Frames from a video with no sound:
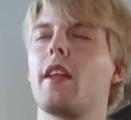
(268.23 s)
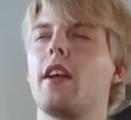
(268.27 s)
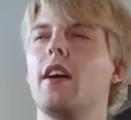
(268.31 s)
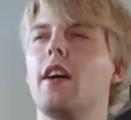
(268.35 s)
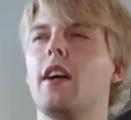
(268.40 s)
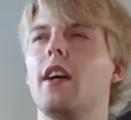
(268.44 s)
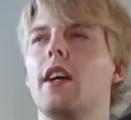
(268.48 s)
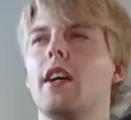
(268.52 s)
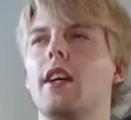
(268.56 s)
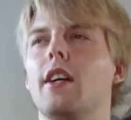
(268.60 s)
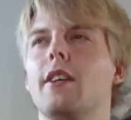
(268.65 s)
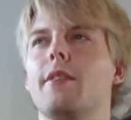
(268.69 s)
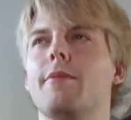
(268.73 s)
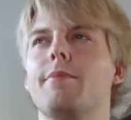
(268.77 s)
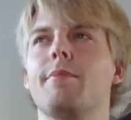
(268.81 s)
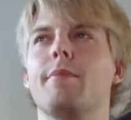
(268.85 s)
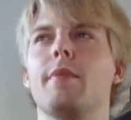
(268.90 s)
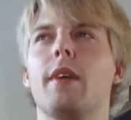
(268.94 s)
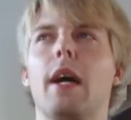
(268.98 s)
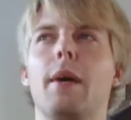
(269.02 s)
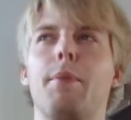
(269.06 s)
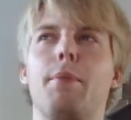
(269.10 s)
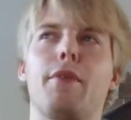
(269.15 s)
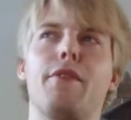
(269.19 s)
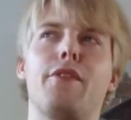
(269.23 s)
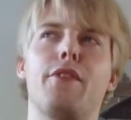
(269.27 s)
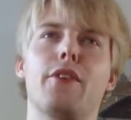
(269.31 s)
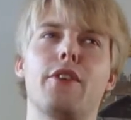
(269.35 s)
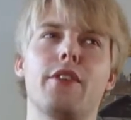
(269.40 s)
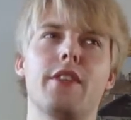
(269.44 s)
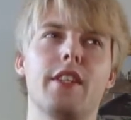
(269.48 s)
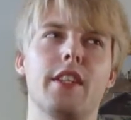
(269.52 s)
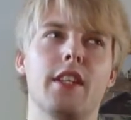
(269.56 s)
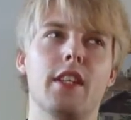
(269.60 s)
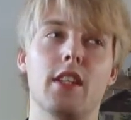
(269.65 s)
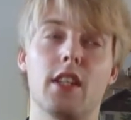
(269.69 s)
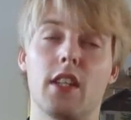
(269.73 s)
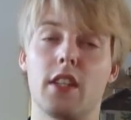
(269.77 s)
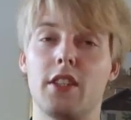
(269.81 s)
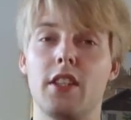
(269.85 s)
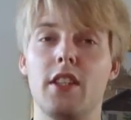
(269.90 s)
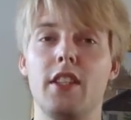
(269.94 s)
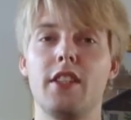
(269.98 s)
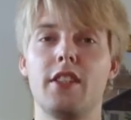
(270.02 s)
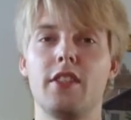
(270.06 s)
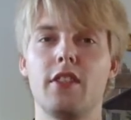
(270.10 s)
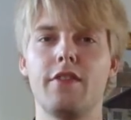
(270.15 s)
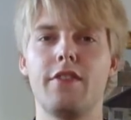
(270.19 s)
Um, I prefer the
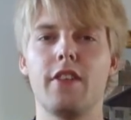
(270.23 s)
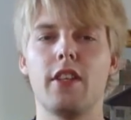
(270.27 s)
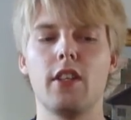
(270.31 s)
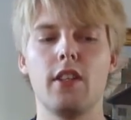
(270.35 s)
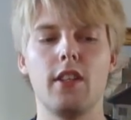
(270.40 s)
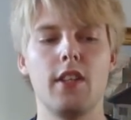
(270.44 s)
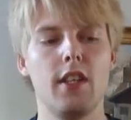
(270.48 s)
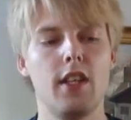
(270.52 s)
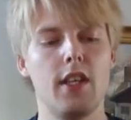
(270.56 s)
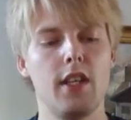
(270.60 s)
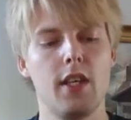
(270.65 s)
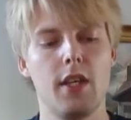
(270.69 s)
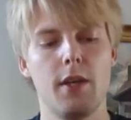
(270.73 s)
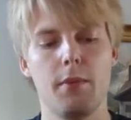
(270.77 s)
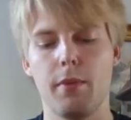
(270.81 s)
Gluttony so far.